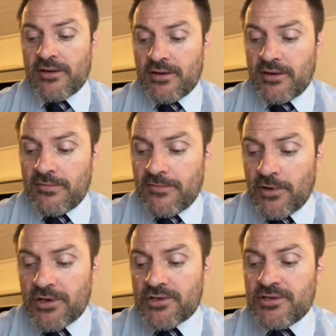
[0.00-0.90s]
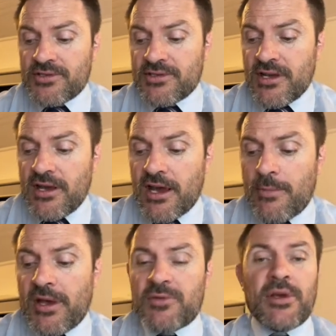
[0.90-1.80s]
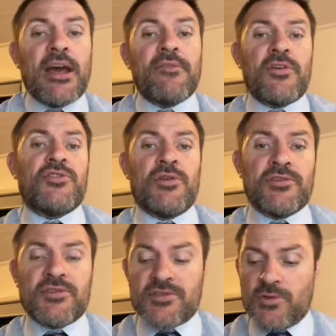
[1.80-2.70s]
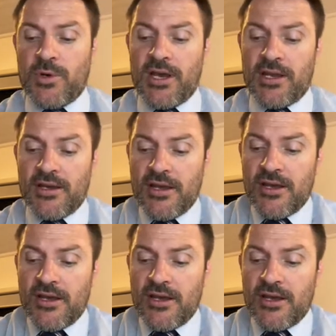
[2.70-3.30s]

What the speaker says: conversions, it means we have those units as squared,